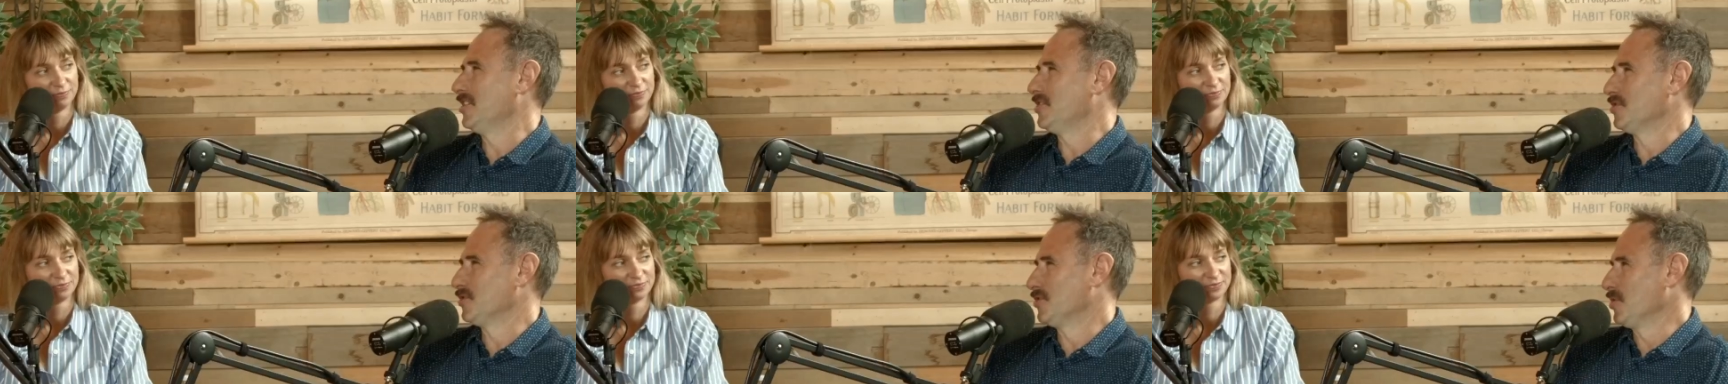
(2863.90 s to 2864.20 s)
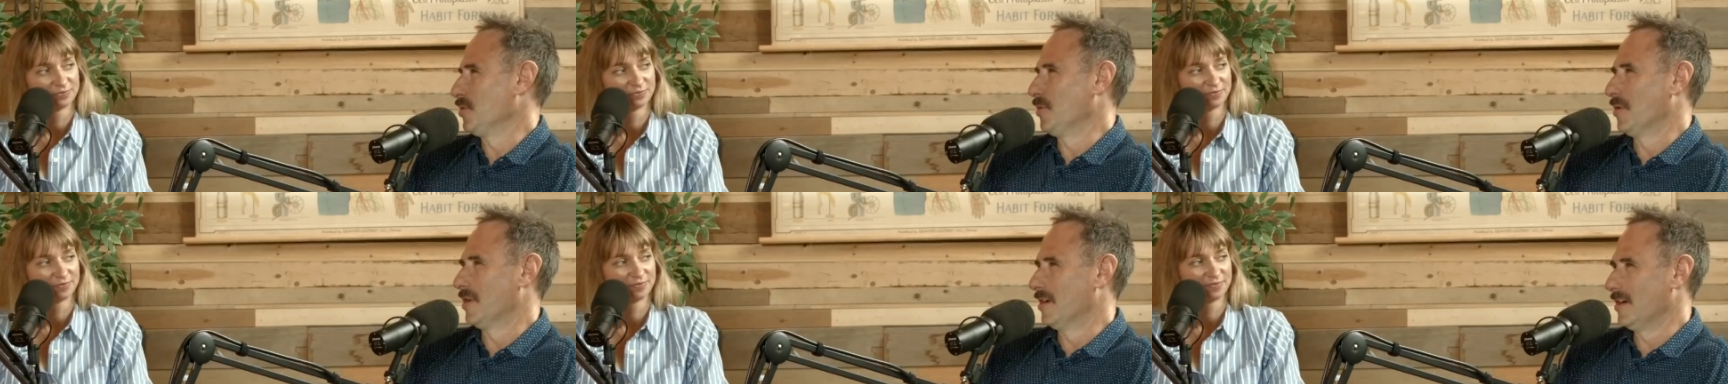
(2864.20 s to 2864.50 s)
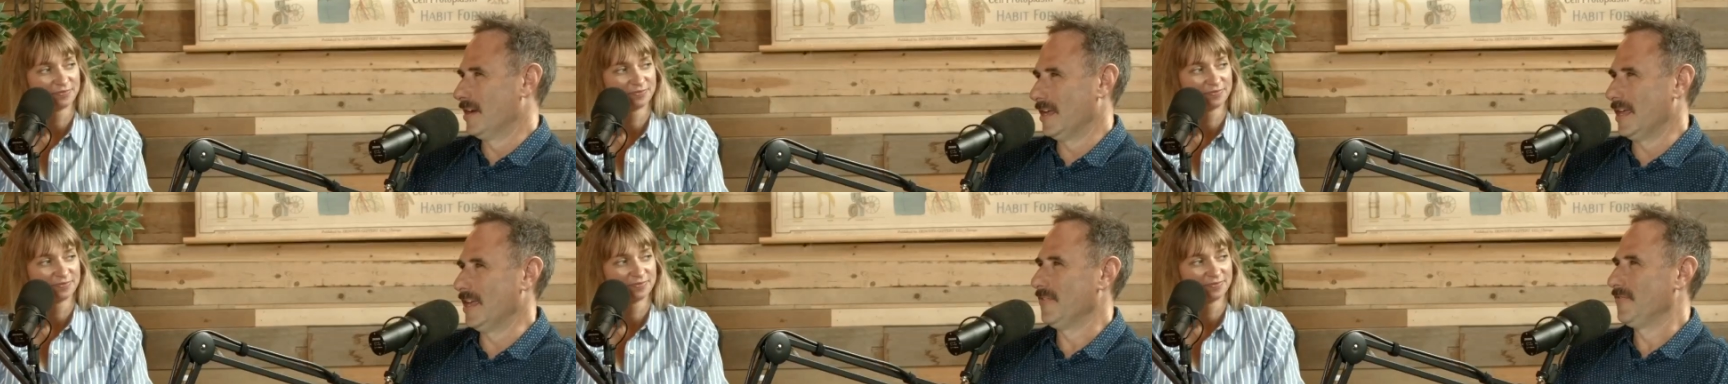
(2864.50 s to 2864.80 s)
Speaker 1: your
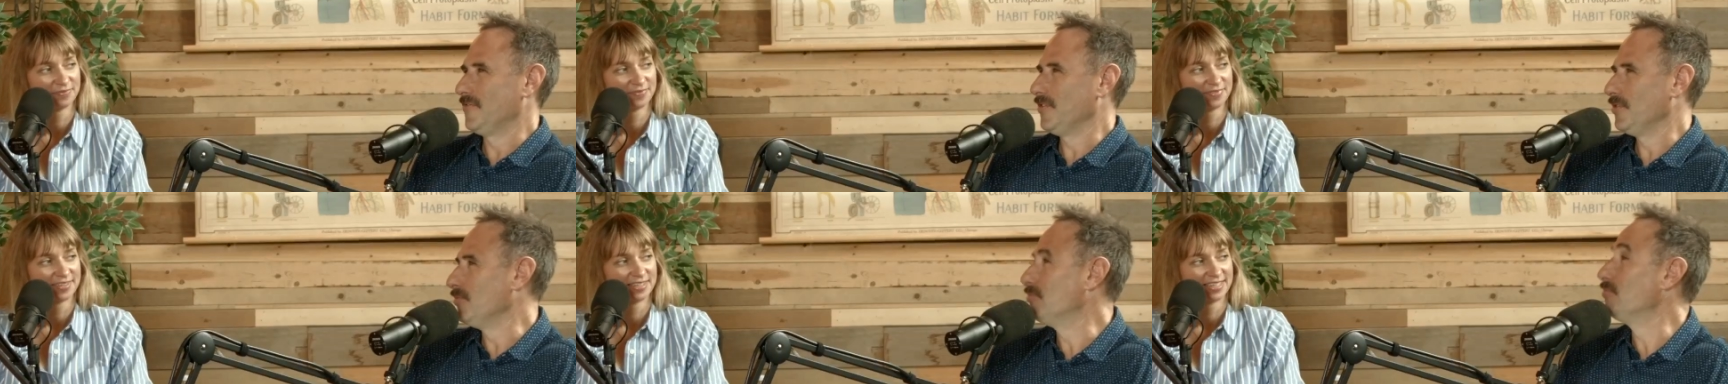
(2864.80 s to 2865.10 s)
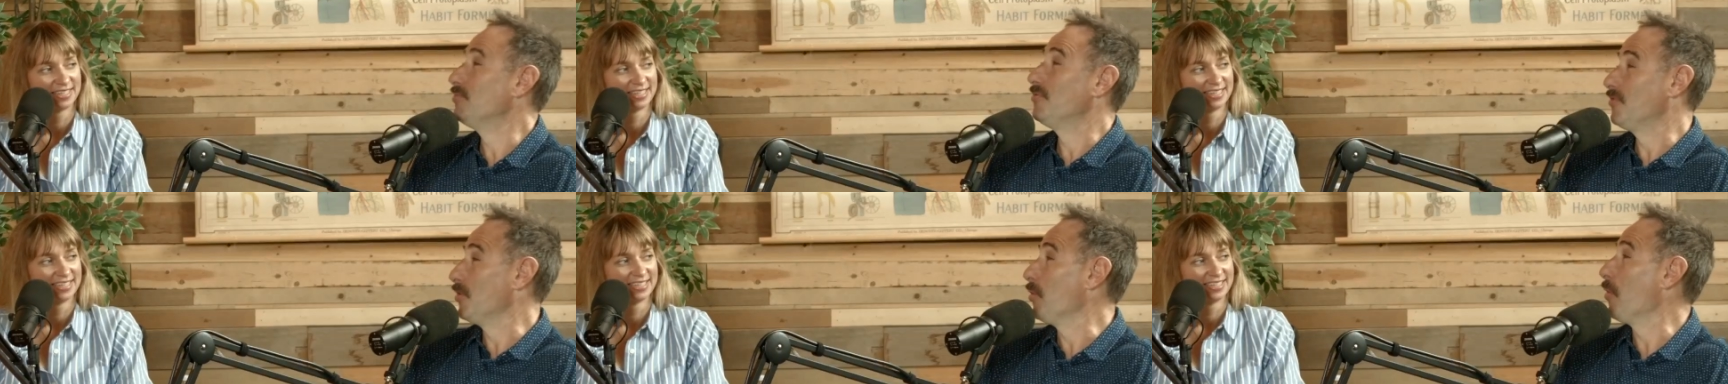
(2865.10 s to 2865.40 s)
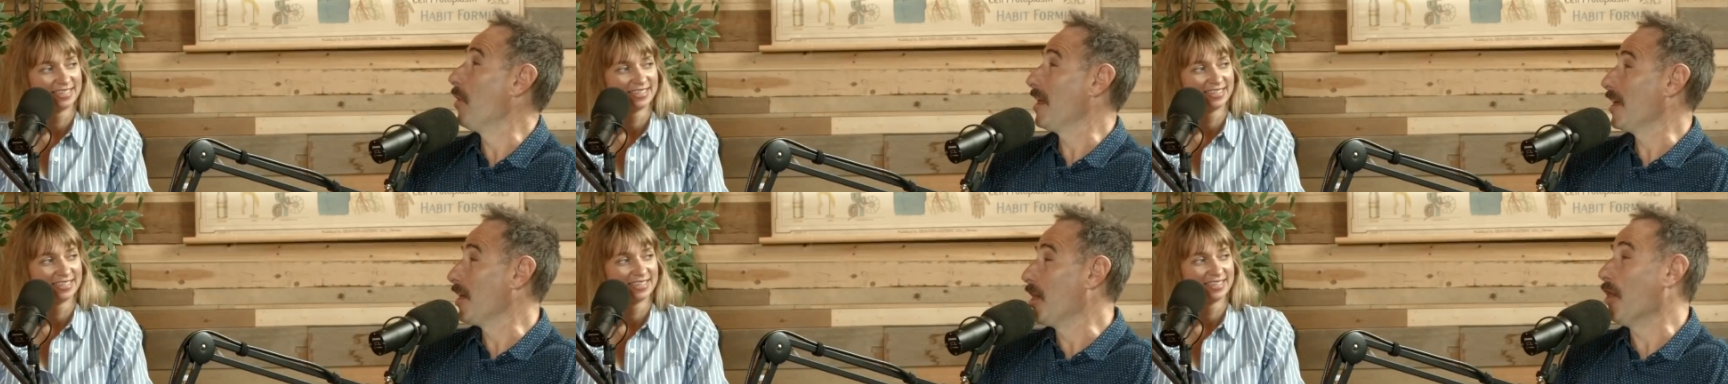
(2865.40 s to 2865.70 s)
door if you if you
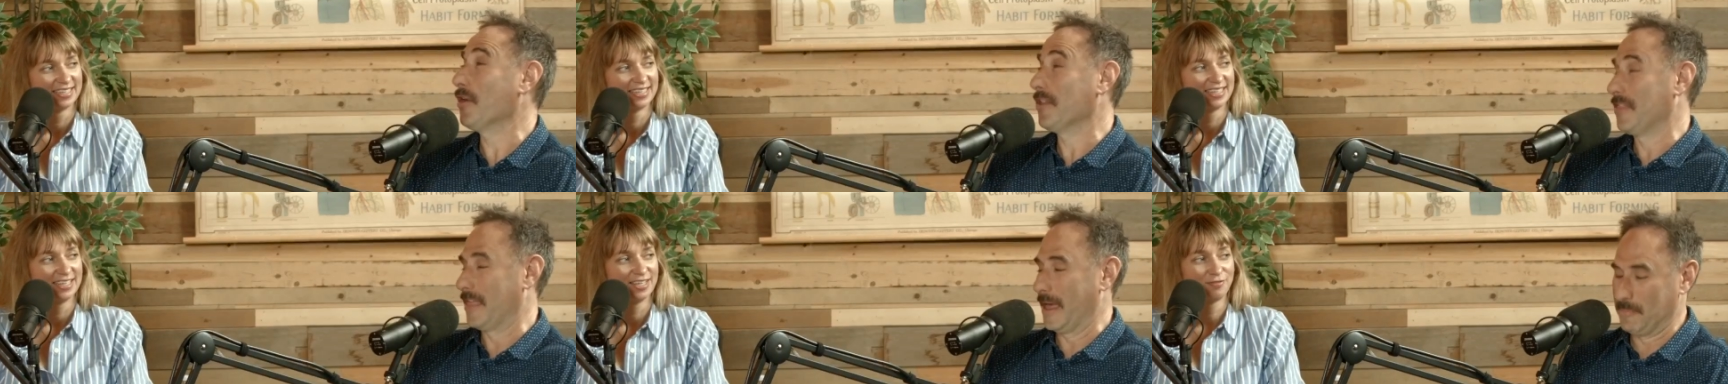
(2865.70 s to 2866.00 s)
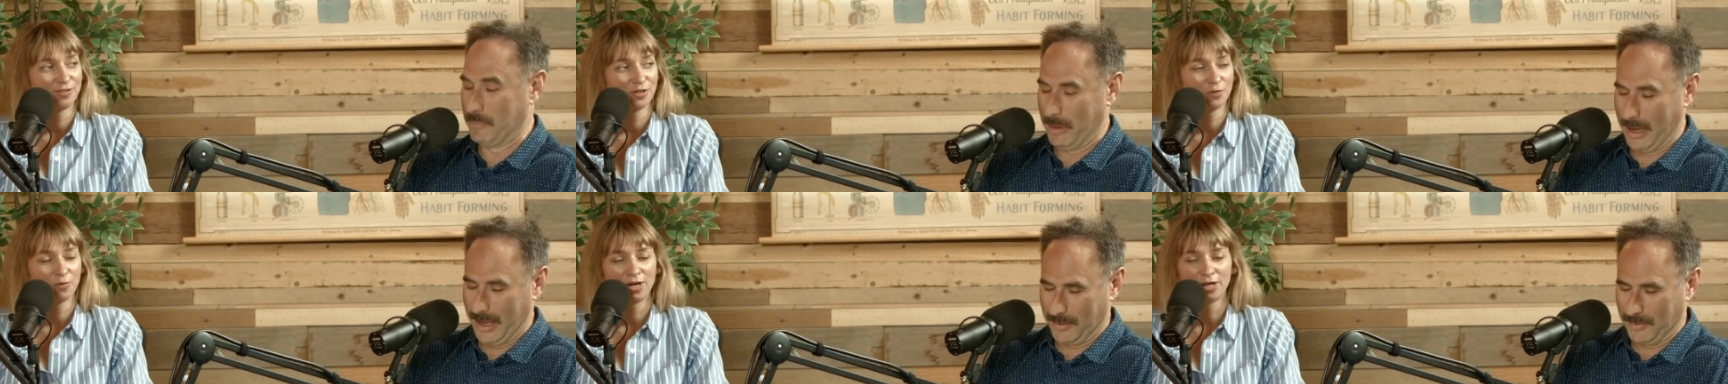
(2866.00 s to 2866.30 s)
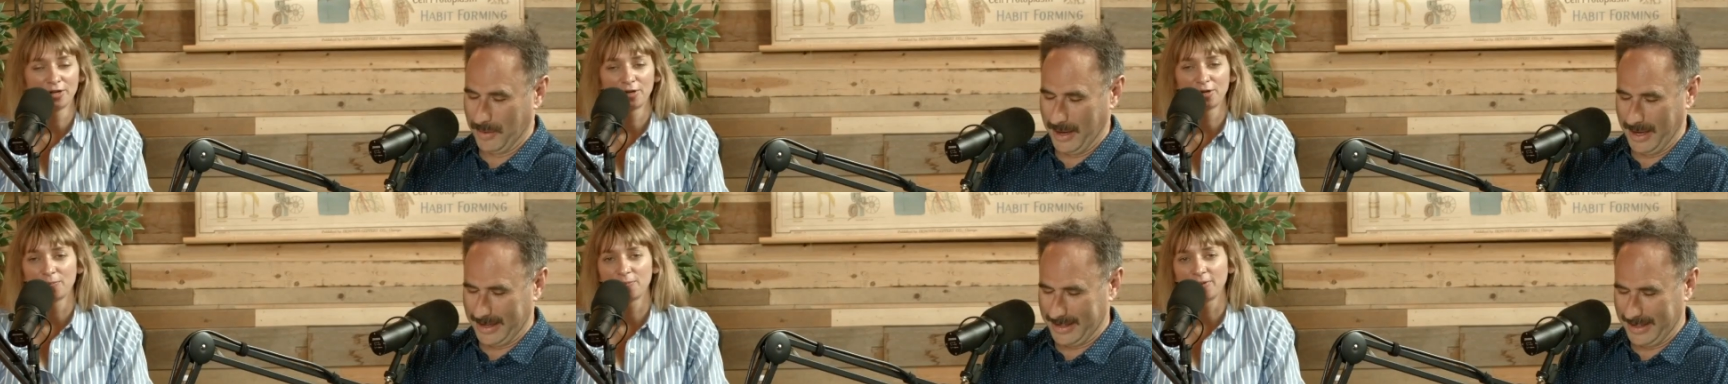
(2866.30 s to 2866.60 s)
want to go to that. If bike you
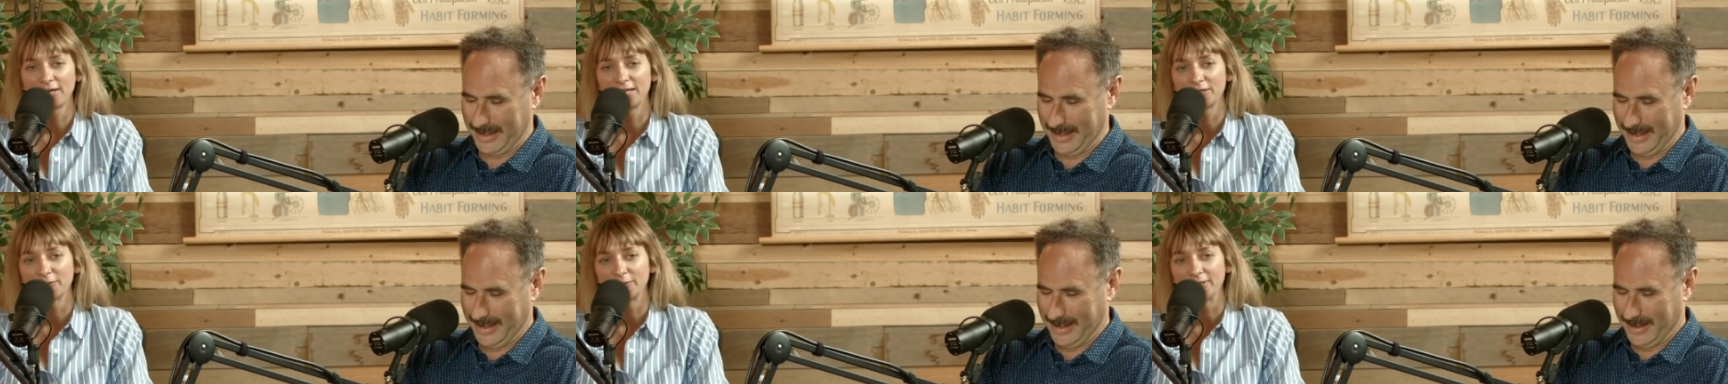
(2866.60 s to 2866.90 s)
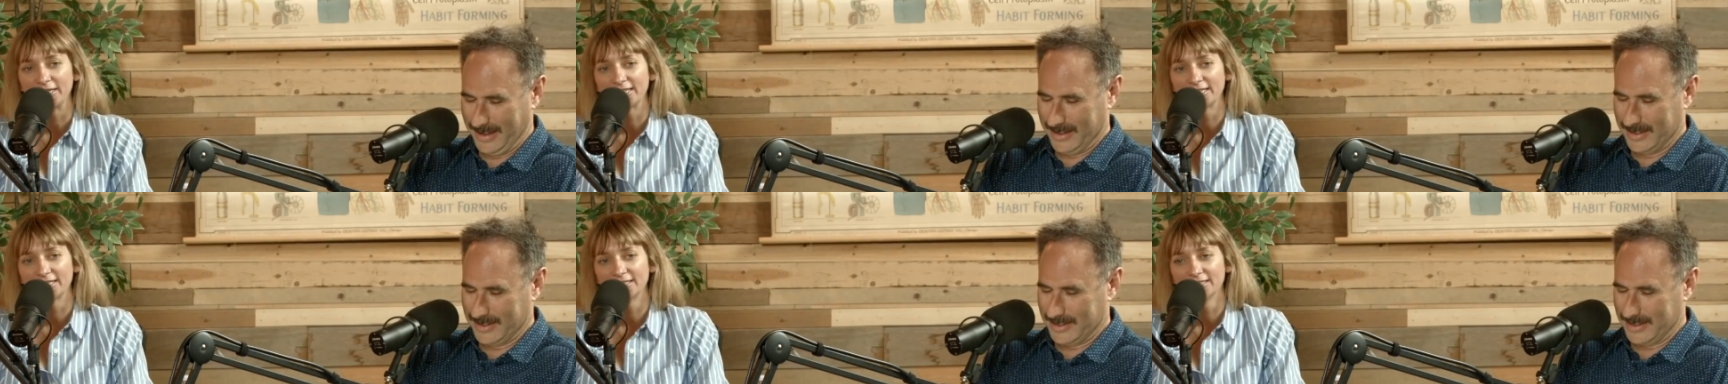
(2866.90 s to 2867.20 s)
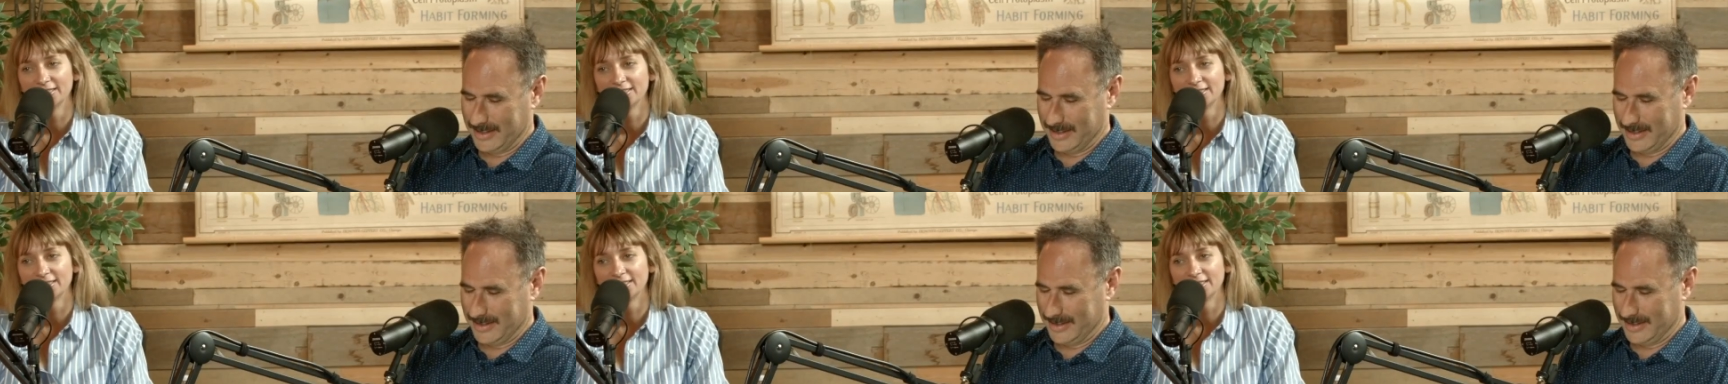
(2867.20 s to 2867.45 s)
want to go to bike week, this should be an